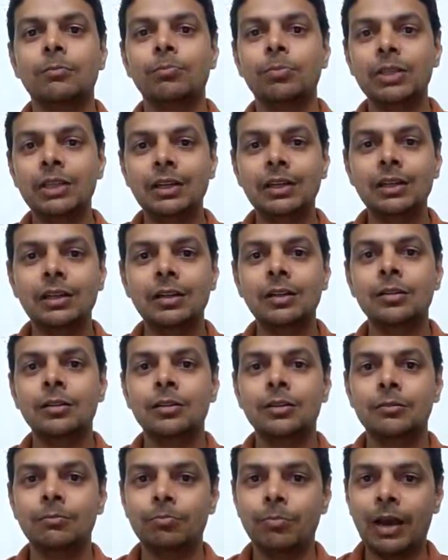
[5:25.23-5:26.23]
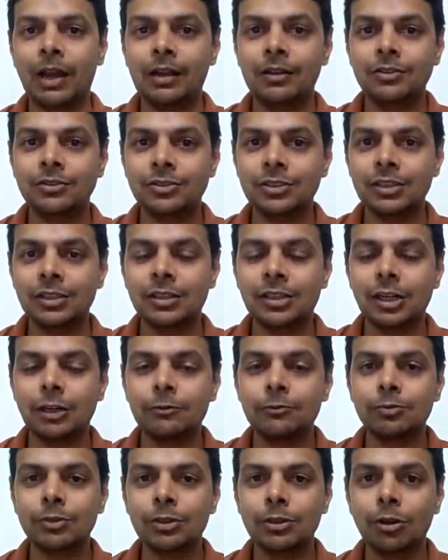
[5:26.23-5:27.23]
P&L balance sheet
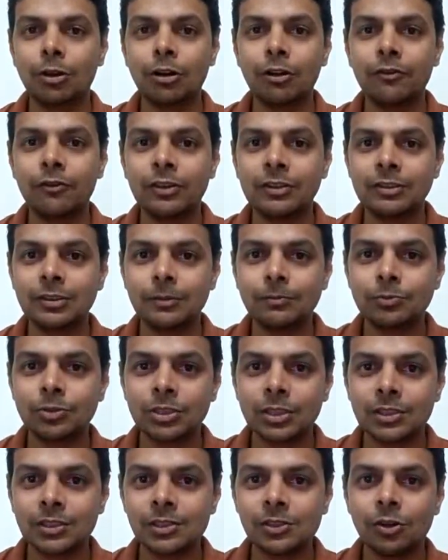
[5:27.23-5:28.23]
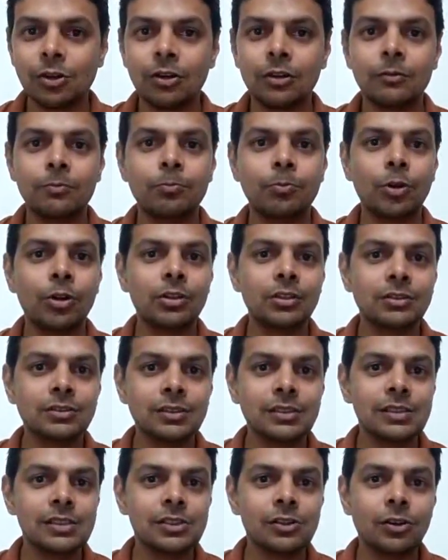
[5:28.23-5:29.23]
comes with a lot of assumptions, a lot of
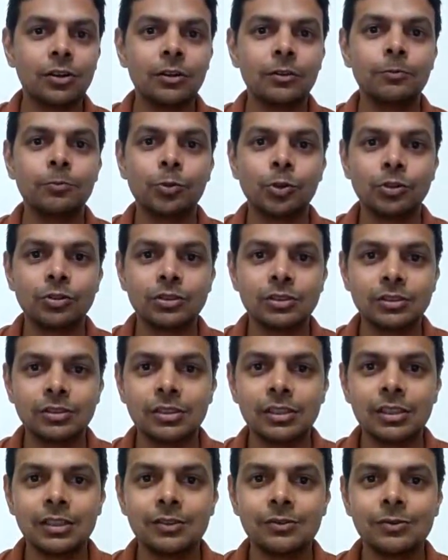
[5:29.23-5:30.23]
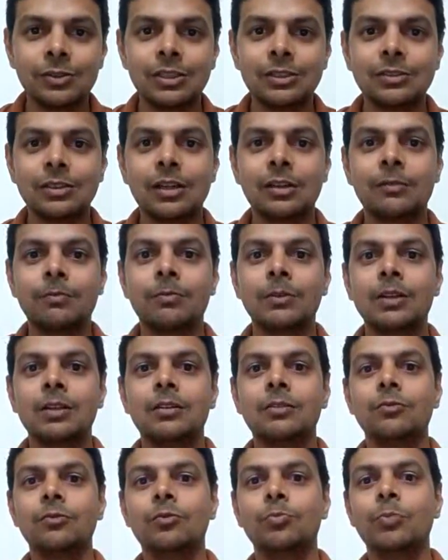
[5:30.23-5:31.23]
policies, a lot of procedures which are
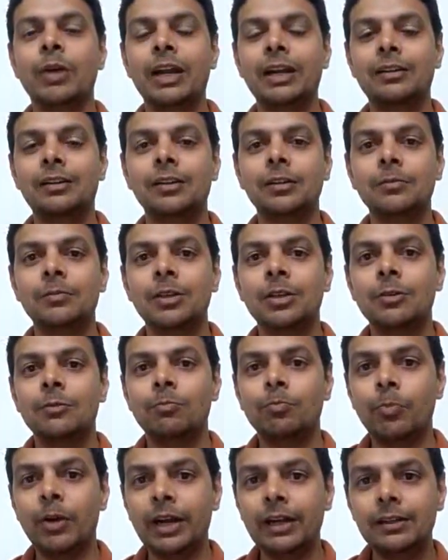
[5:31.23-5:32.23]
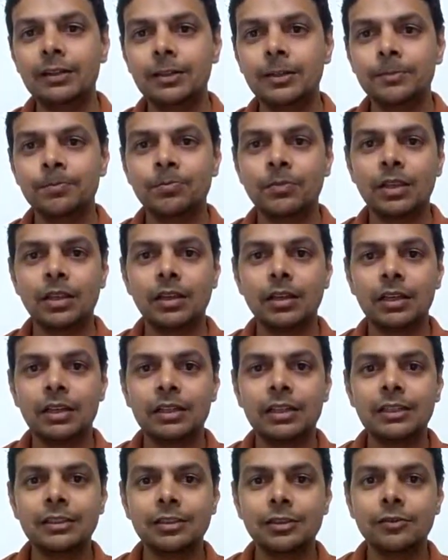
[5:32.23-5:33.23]
backed up. But
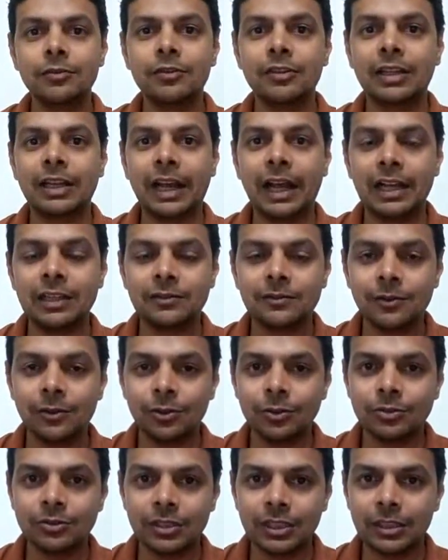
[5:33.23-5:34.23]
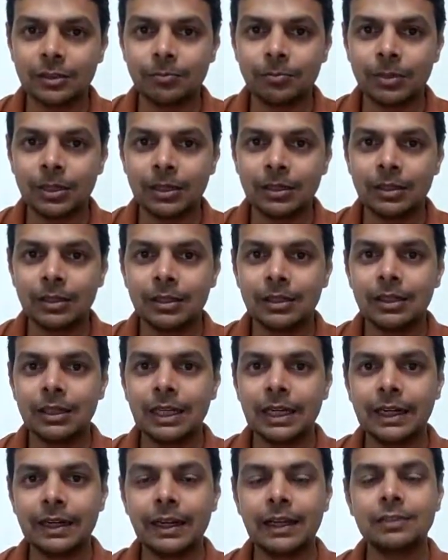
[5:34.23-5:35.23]
in case of cash flow statement,
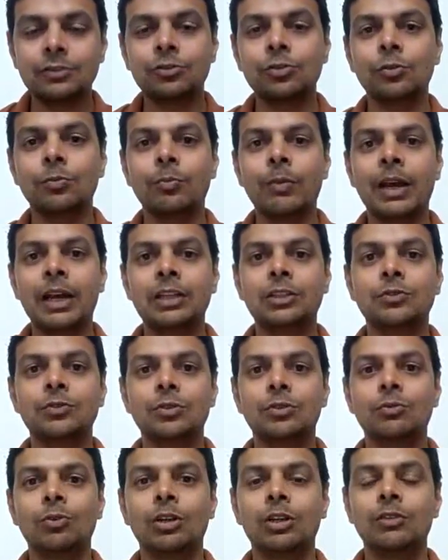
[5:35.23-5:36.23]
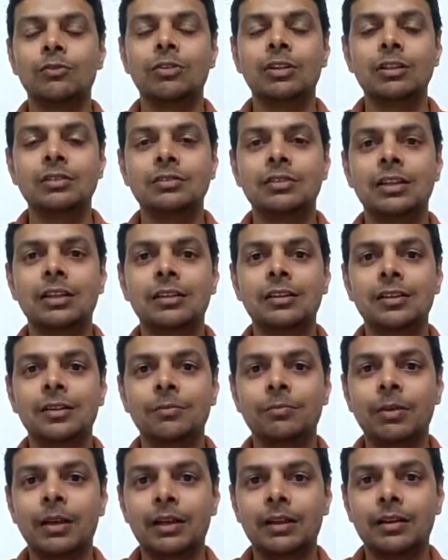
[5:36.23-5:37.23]
it has to match with whatever is there in the
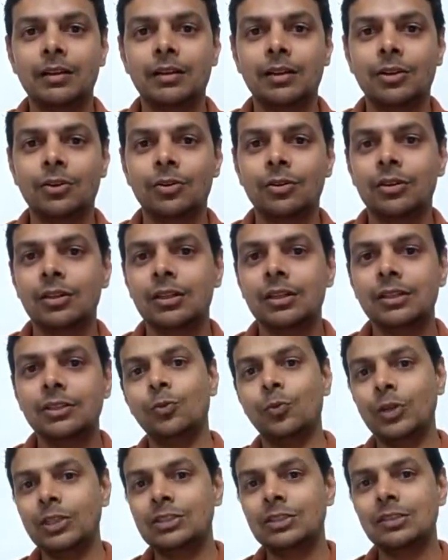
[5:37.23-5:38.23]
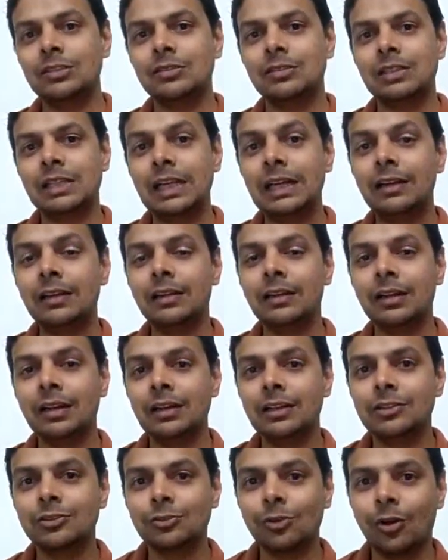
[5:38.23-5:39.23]
bank account, which is really,
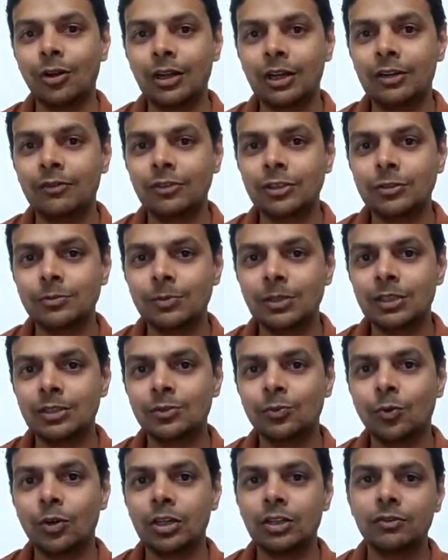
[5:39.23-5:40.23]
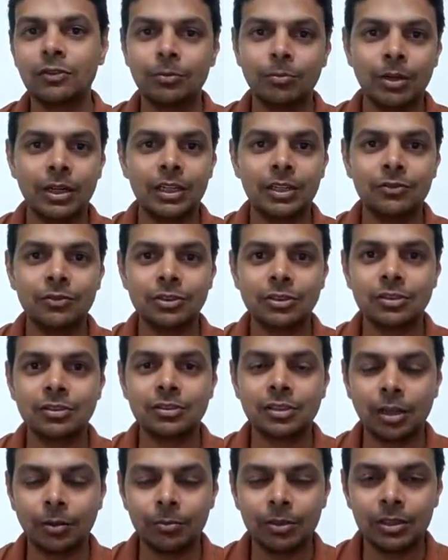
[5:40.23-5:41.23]
really solid, which means whatever money which has
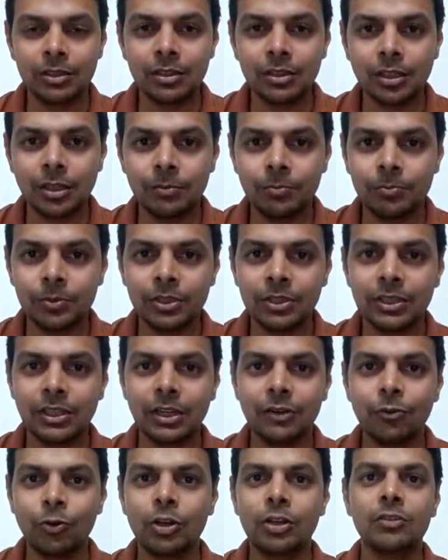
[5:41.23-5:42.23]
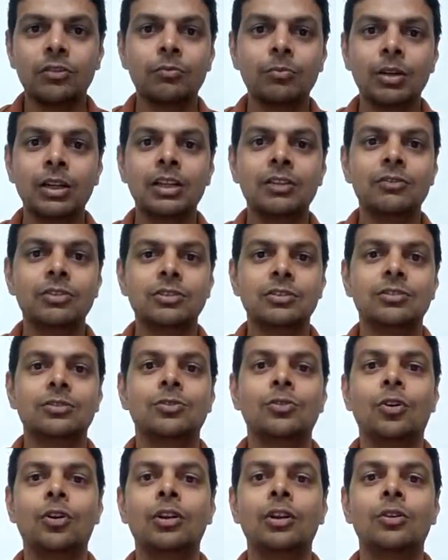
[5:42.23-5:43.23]
come in the company and whatever money which has
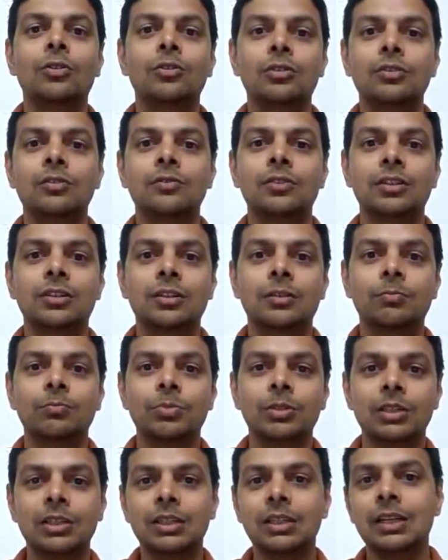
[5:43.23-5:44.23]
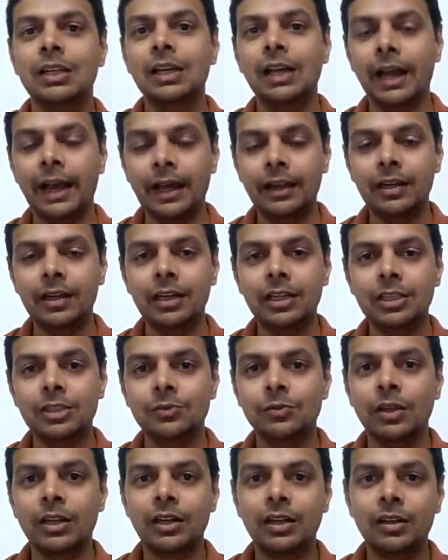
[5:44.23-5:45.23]
gone out of the company. And it is
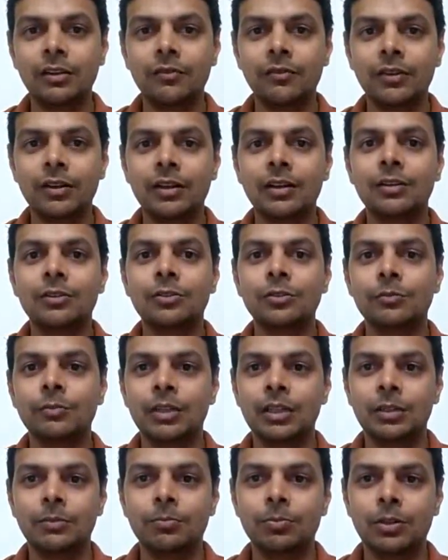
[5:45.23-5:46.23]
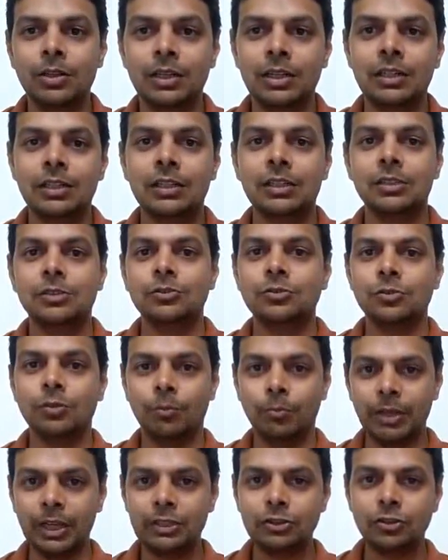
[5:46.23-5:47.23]
very difficult to manipulate. So
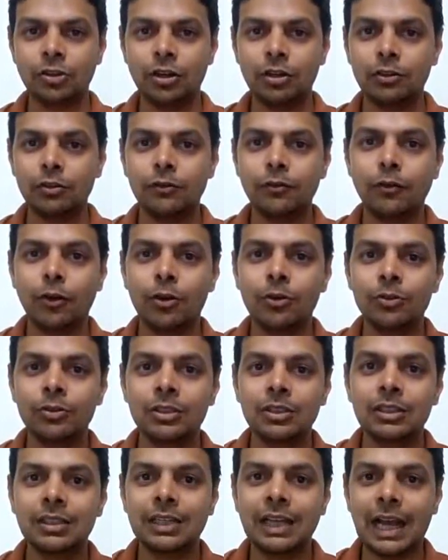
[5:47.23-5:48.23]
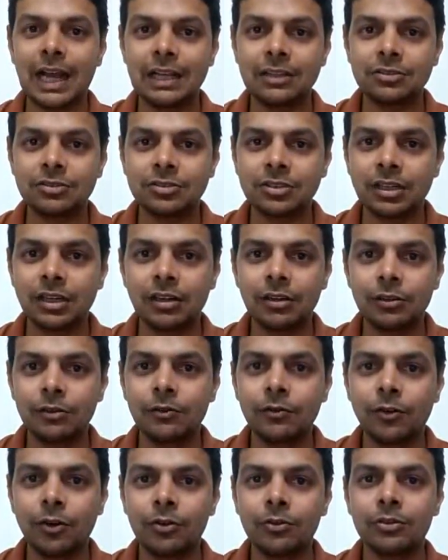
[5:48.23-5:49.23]
make sure you follow the cash trail, you
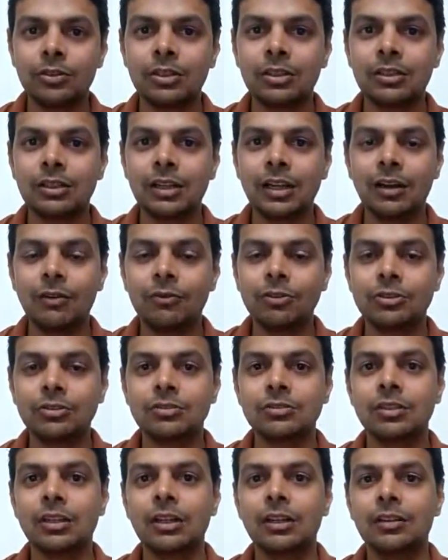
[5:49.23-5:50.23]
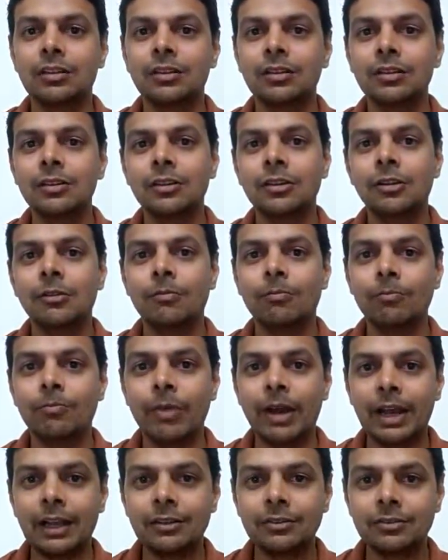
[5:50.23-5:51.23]
follow the trail which is there in the
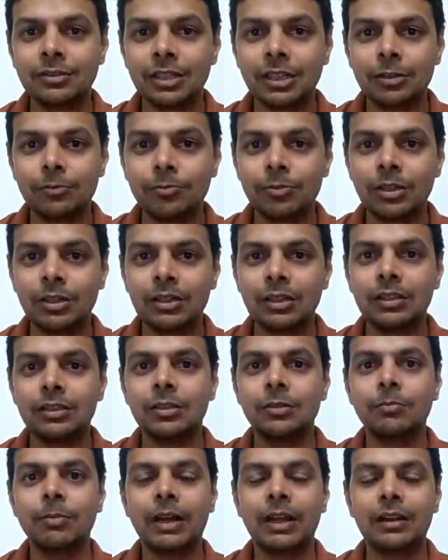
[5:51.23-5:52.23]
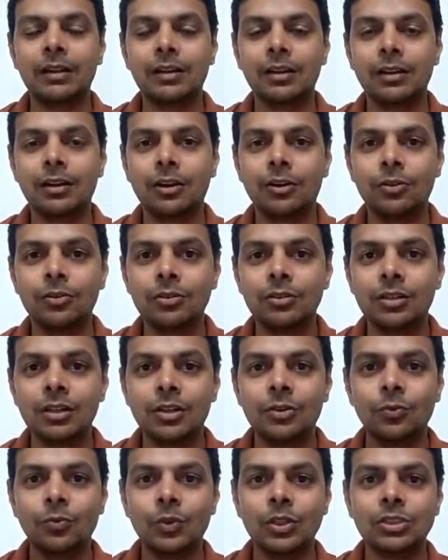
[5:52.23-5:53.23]
bank statement, in the bank account,
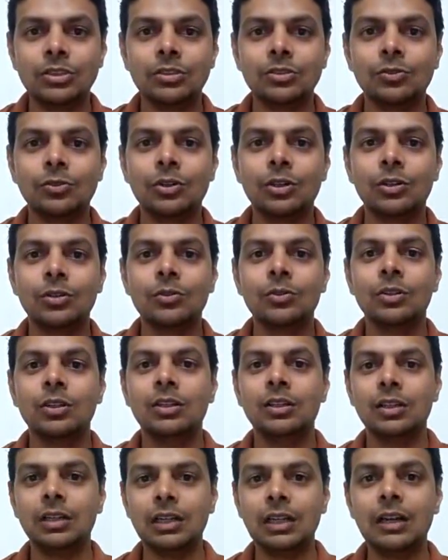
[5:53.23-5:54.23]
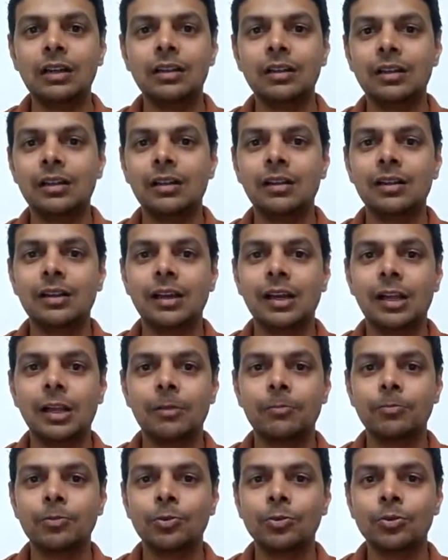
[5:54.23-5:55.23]
which is going to really, really
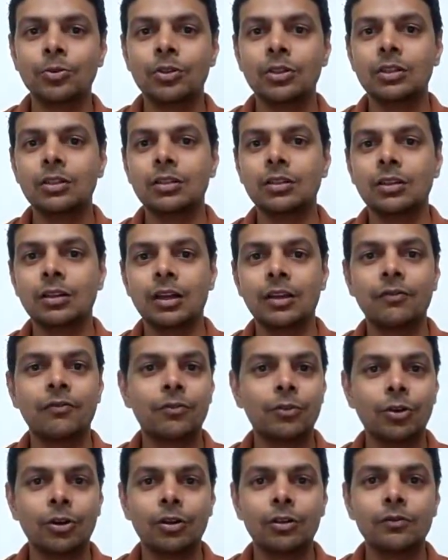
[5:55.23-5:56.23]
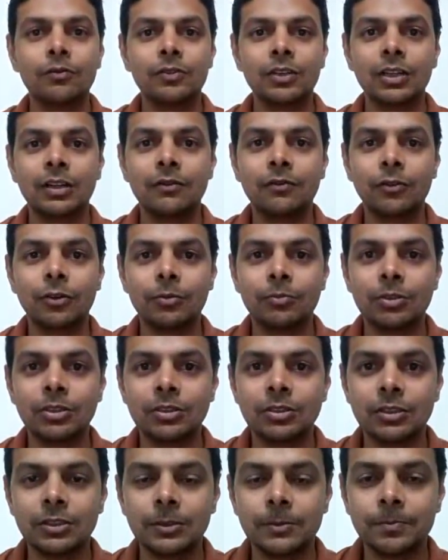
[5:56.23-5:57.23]
help you give a lot of
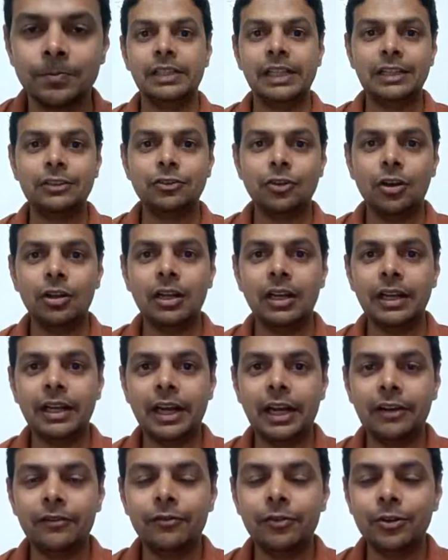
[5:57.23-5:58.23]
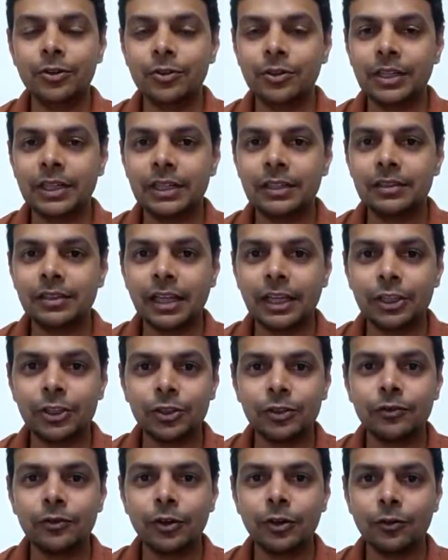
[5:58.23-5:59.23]
information. That's all I had for today. Thank
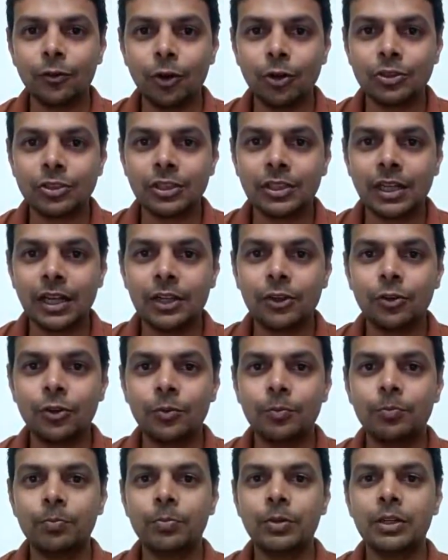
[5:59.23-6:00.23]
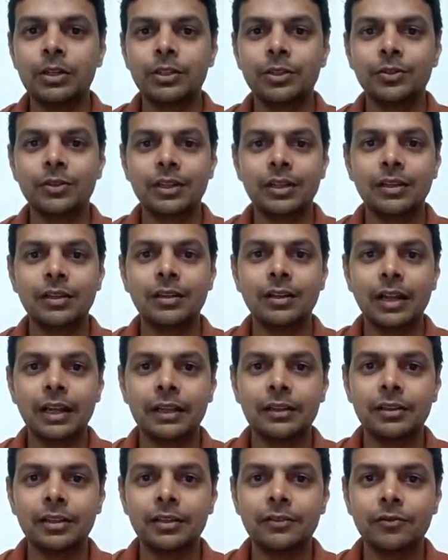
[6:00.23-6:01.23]
you for watching. I hope you really
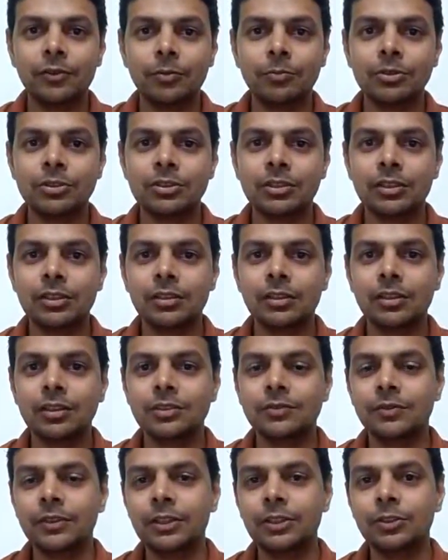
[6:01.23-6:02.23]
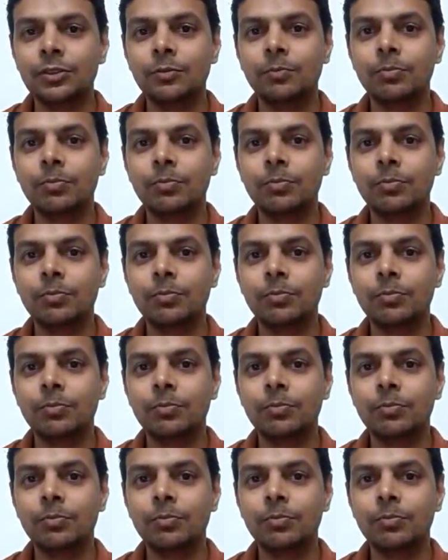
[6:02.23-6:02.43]
like the information in this video.